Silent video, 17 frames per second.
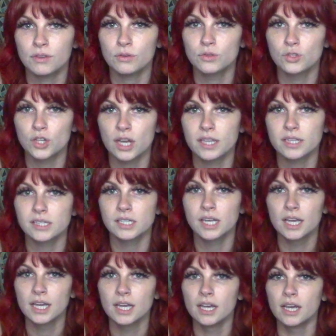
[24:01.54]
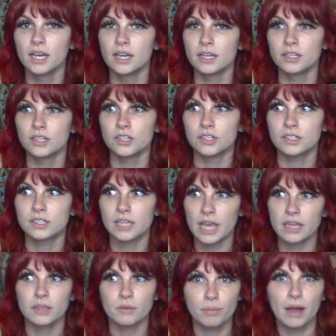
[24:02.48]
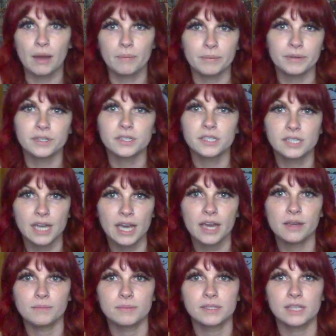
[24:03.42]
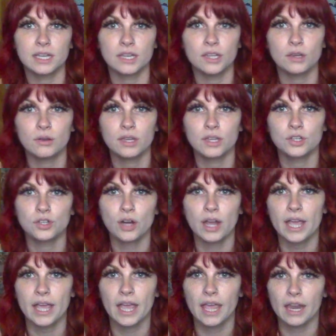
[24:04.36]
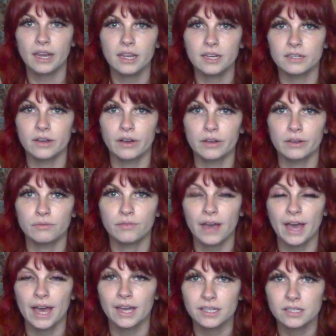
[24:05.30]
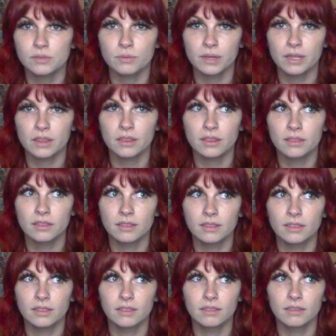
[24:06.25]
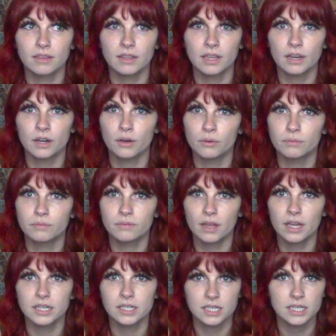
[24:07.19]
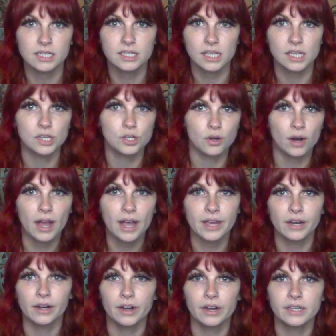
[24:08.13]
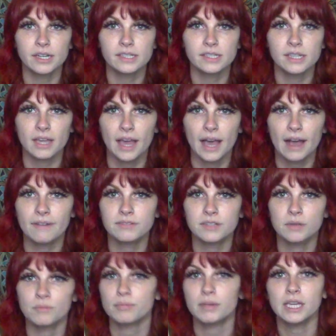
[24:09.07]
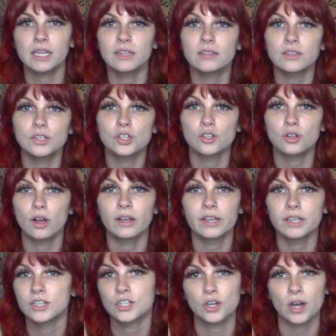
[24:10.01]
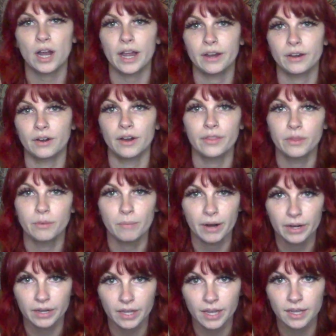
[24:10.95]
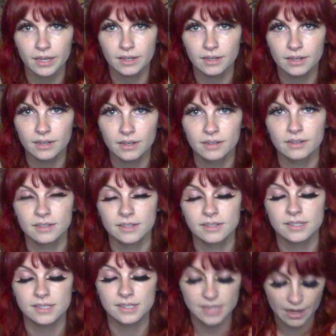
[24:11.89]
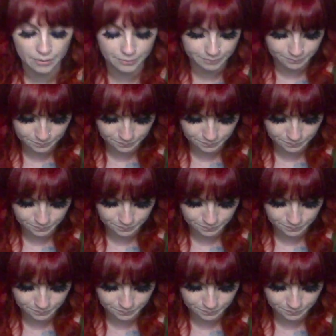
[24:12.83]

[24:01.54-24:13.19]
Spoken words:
you just take the proper steps, then you can dry any dog fast with, you know, a decent dryer. It doesn't have to be the strongest dryer on the market. So